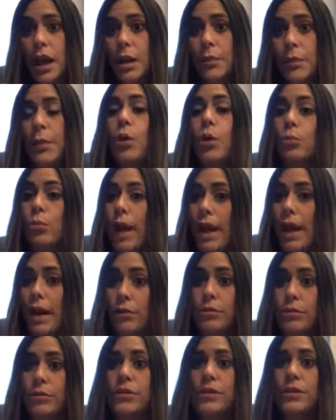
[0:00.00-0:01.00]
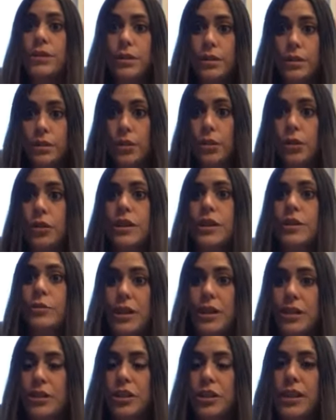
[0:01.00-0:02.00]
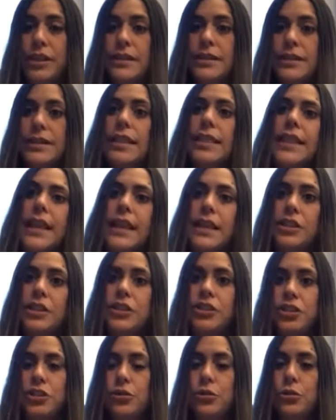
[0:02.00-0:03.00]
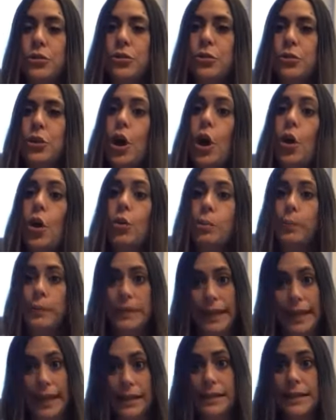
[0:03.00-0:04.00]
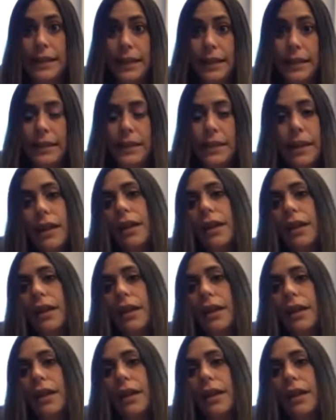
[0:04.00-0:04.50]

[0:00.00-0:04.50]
around certain regions. They do co-planting.